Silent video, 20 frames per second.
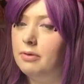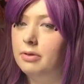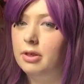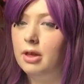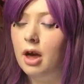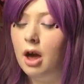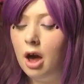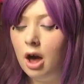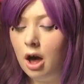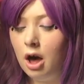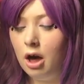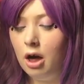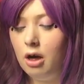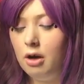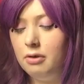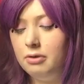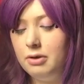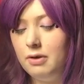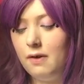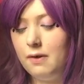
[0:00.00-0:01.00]
I was like,
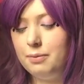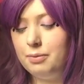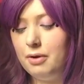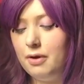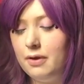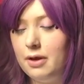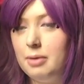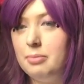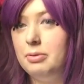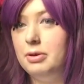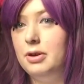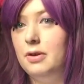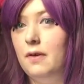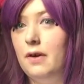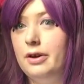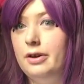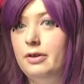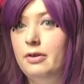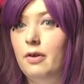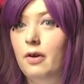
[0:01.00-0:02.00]
oh no, I broke it. But no,
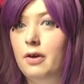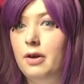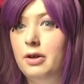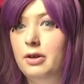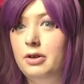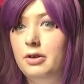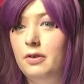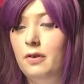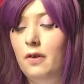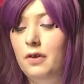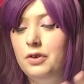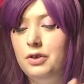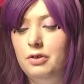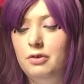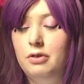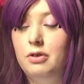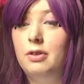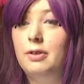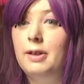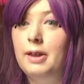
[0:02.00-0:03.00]
I, all, all I do
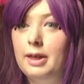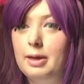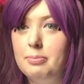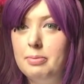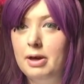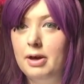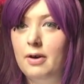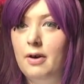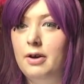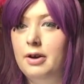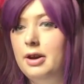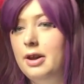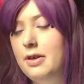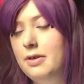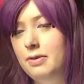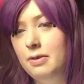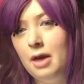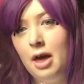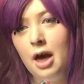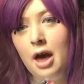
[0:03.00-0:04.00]
is just click it back on. It
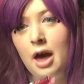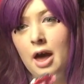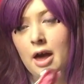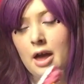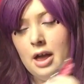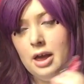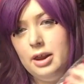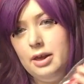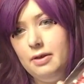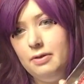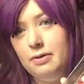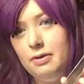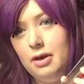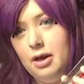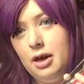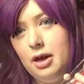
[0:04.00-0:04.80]
is, it is,